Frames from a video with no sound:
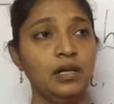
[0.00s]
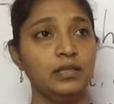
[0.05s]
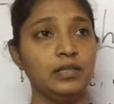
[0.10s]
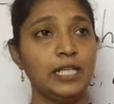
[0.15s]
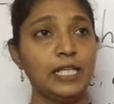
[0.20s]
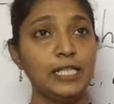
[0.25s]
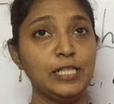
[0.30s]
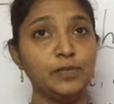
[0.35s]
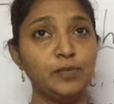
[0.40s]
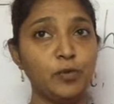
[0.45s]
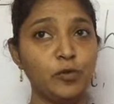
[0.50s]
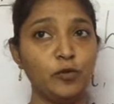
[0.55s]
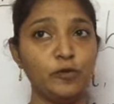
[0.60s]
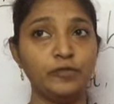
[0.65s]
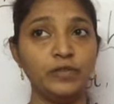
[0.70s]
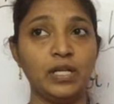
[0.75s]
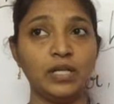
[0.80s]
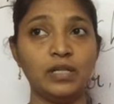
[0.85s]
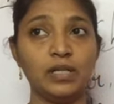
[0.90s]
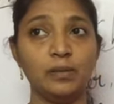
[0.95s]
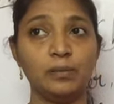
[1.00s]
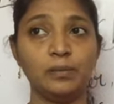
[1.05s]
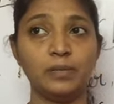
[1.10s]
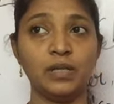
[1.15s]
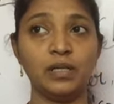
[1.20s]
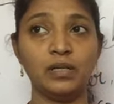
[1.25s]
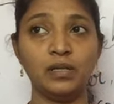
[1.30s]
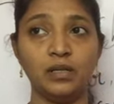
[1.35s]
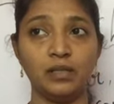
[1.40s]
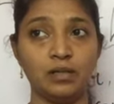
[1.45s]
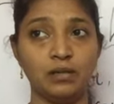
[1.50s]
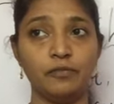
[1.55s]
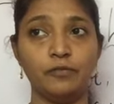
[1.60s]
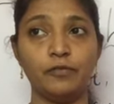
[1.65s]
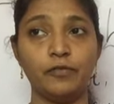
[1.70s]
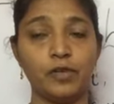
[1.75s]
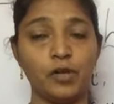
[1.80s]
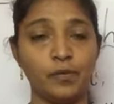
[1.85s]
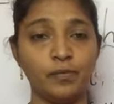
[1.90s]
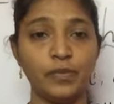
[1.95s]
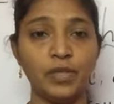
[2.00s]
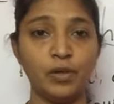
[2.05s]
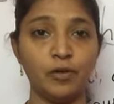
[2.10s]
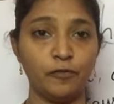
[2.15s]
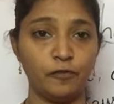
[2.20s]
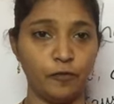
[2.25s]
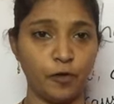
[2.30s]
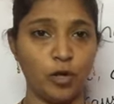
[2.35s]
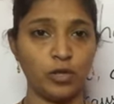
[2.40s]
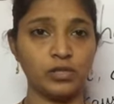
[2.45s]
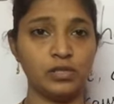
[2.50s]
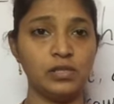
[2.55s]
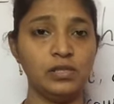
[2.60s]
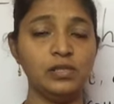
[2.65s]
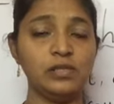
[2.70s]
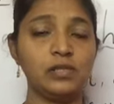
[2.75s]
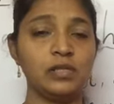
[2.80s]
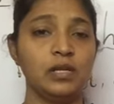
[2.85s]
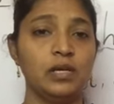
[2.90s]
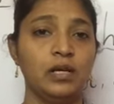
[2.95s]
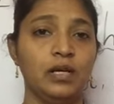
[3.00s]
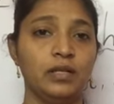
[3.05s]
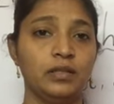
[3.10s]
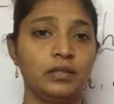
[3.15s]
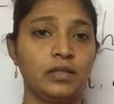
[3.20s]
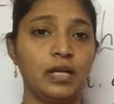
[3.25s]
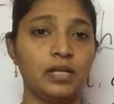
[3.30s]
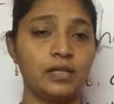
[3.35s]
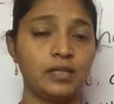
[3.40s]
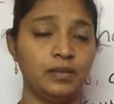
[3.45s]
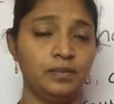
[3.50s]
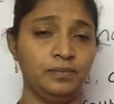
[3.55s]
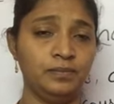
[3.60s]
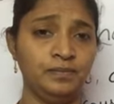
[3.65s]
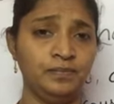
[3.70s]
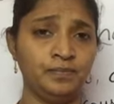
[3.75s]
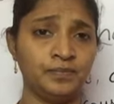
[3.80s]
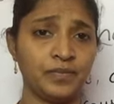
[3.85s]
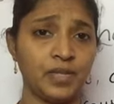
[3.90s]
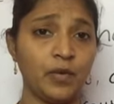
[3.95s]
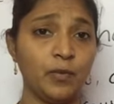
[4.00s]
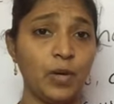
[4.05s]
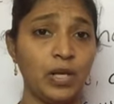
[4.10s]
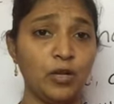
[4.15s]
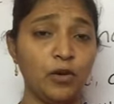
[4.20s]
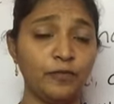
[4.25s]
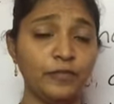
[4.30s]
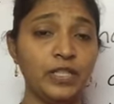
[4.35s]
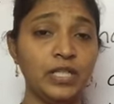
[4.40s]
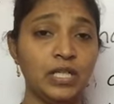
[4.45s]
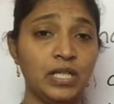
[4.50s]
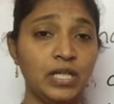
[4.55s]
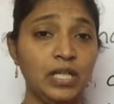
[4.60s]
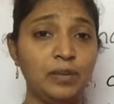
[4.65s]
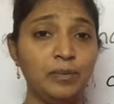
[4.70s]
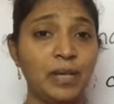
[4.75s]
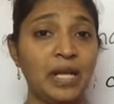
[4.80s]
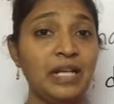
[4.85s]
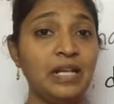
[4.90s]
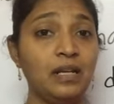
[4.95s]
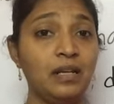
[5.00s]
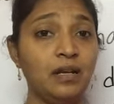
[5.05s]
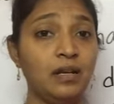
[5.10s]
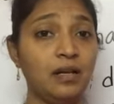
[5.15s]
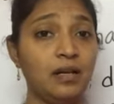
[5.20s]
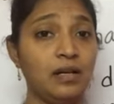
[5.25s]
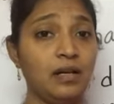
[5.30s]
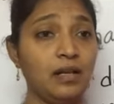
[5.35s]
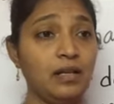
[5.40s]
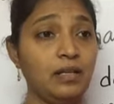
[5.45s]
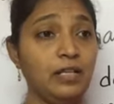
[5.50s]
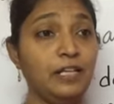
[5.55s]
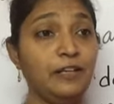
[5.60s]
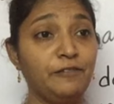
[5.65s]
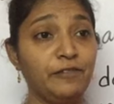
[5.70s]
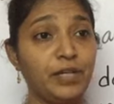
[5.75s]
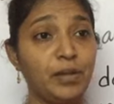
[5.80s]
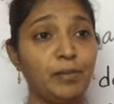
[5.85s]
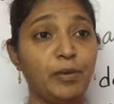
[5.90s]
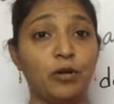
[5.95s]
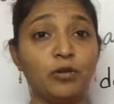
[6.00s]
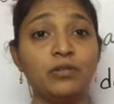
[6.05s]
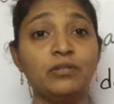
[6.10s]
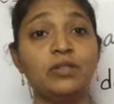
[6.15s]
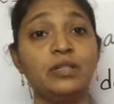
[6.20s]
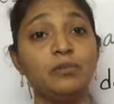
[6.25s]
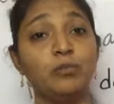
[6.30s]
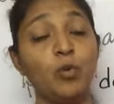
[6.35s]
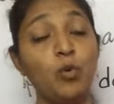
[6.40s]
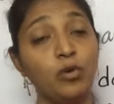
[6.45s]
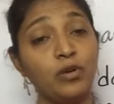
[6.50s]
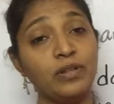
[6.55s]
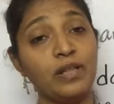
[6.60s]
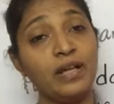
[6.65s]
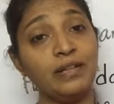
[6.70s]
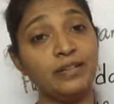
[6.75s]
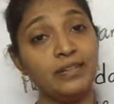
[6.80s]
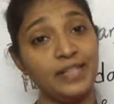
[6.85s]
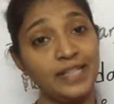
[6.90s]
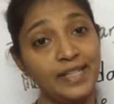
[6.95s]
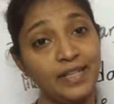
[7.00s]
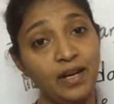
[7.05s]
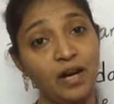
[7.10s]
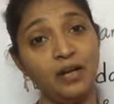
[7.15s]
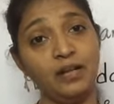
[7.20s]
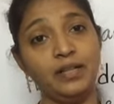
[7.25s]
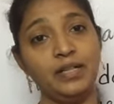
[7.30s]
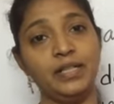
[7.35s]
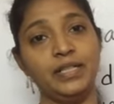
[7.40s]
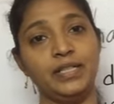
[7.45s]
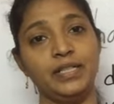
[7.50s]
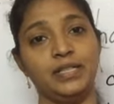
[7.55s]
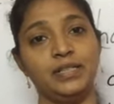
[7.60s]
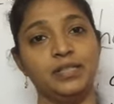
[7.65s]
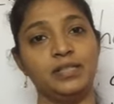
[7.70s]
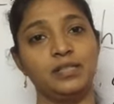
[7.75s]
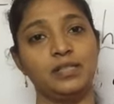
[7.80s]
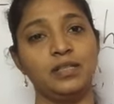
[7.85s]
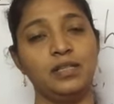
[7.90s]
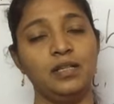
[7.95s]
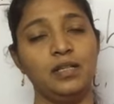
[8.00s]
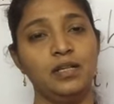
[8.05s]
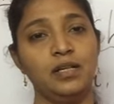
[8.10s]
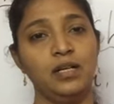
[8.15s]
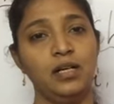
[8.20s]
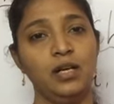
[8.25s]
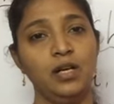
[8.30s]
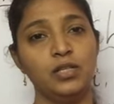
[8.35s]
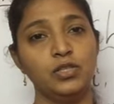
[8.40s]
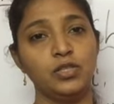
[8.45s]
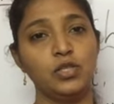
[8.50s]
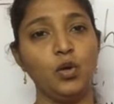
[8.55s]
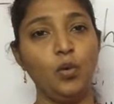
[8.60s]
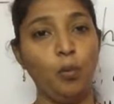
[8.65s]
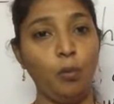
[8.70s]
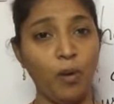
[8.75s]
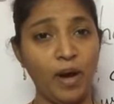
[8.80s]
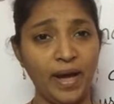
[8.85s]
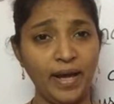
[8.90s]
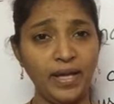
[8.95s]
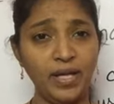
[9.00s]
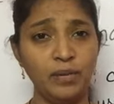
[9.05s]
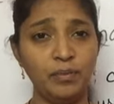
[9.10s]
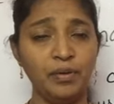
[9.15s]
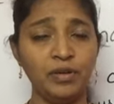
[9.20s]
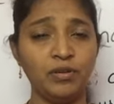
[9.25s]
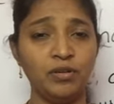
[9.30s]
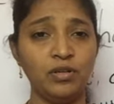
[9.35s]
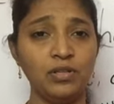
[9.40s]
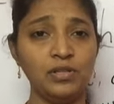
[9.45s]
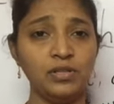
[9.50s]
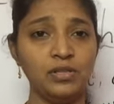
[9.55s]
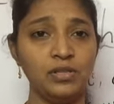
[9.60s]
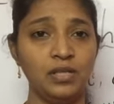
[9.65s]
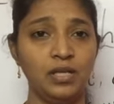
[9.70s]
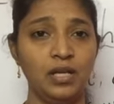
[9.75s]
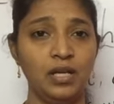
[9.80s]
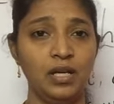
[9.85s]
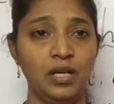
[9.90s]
There is proof that from the fossils that one of the early men lived about more than 300 years. So why? Because